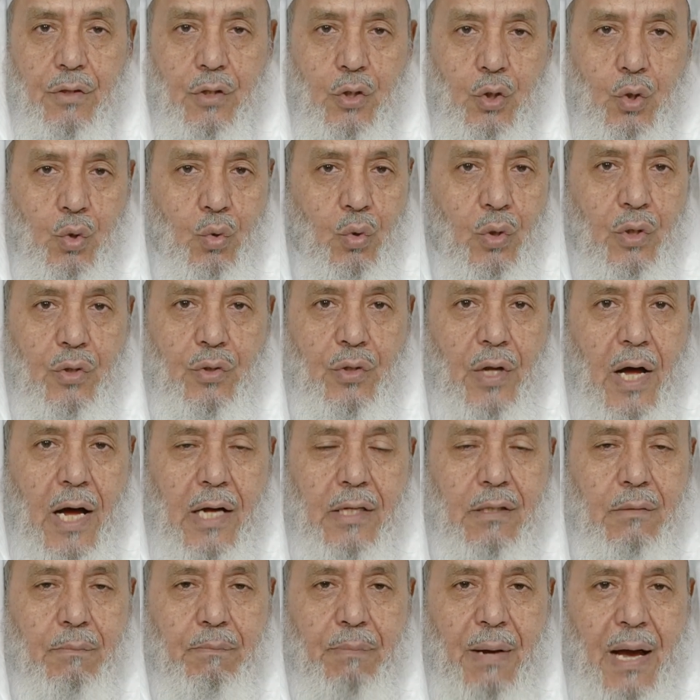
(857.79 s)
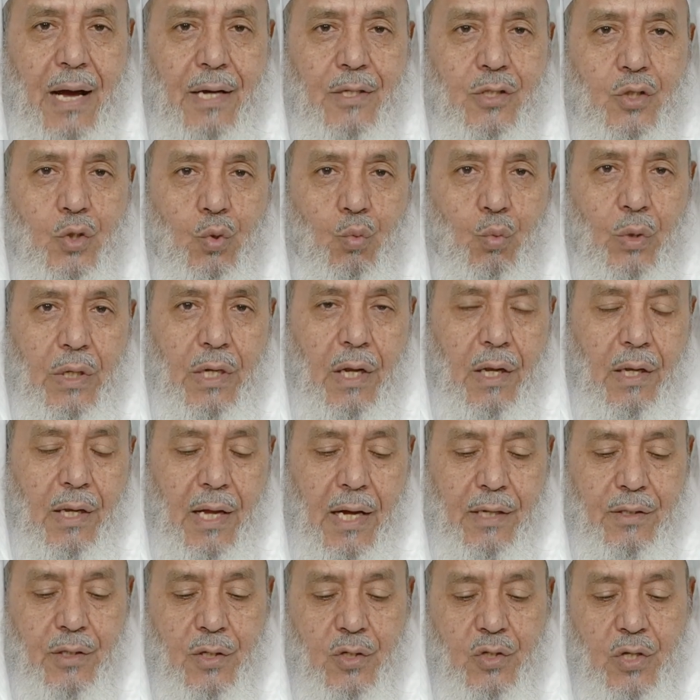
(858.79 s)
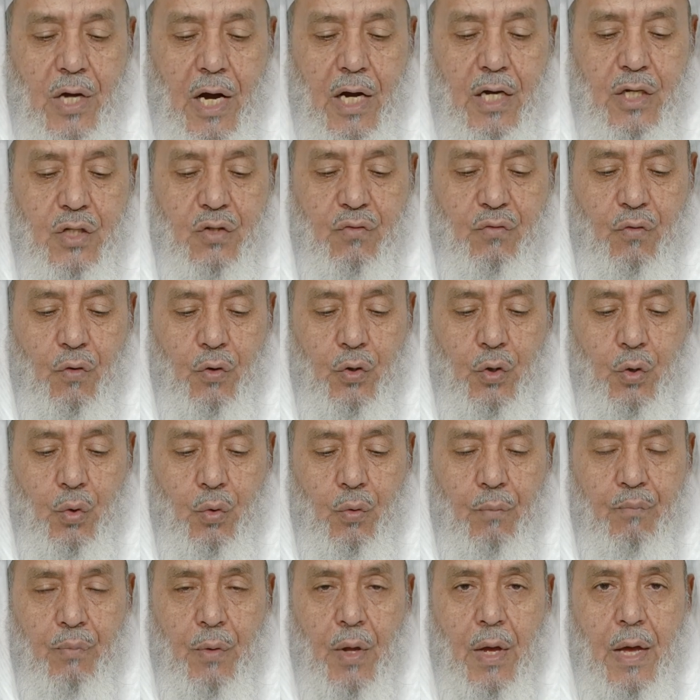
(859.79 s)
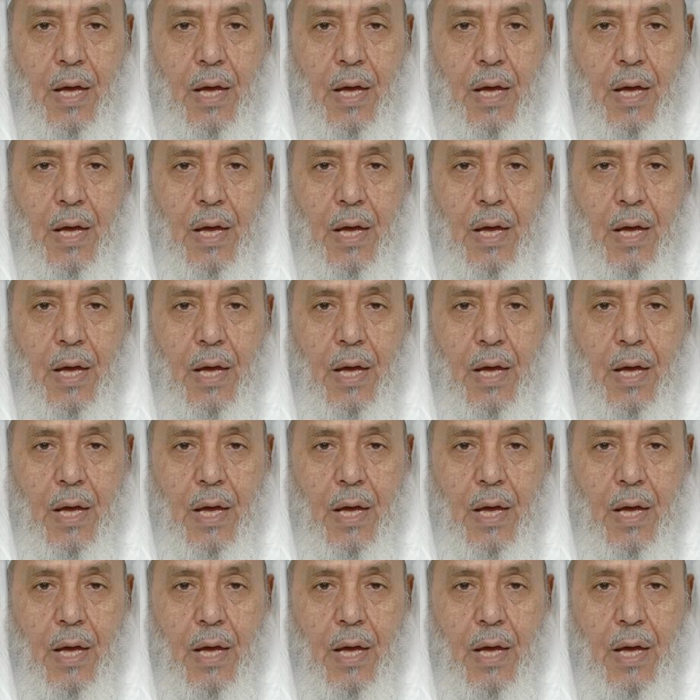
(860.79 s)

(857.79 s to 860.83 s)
you will not pass what Allah decides for you.